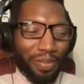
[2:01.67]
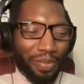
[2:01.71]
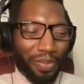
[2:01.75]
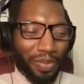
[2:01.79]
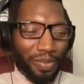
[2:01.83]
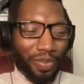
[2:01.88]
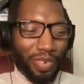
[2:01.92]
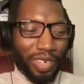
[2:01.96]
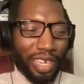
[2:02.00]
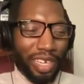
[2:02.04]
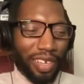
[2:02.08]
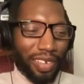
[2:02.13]

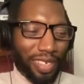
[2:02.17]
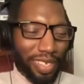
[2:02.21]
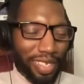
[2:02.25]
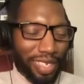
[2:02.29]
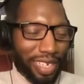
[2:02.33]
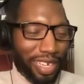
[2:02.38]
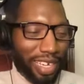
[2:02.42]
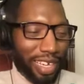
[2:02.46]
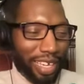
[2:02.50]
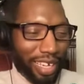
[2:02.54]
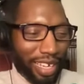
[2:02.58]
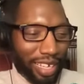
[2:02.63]
when it was
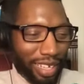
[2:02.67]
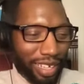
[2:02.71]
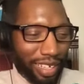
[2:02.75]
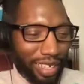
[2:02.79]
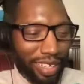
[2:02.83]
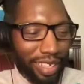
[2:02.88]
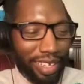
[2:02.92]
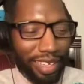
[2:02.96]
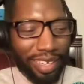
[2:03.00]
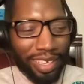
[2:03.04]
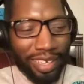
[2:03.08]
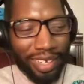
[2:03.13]
like,
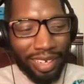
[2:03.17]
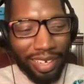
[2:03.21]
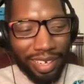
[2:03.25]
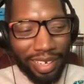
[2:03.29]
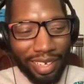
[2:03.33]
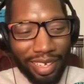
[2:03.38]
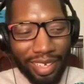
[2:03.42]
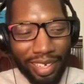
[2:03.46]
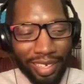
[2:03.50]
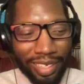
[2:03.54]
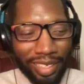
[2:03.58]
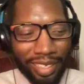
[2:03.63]

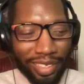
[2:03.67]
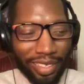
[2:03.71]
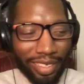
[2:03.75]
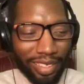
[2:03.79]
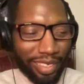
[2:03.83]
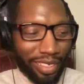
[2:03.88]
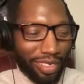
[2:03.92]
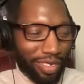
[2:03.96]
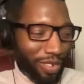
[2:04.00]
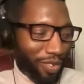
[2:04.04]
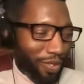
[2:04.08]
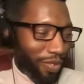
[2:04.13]

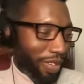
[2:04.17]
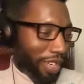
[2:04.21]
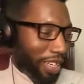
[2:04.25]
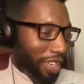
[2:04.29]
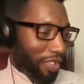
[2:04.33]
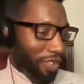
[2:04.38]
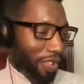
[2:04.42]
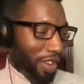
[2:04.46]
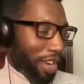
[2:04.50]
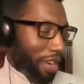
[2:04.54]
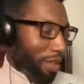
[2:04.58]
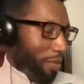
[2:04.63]
when they
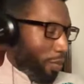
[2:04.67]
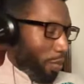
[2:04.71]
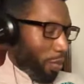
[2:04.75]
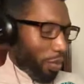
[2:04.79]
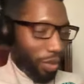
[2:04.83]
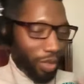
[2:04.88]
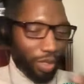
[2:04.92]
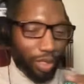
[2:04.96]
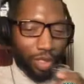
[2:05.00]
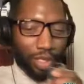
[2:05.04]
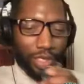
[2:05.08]
try to pour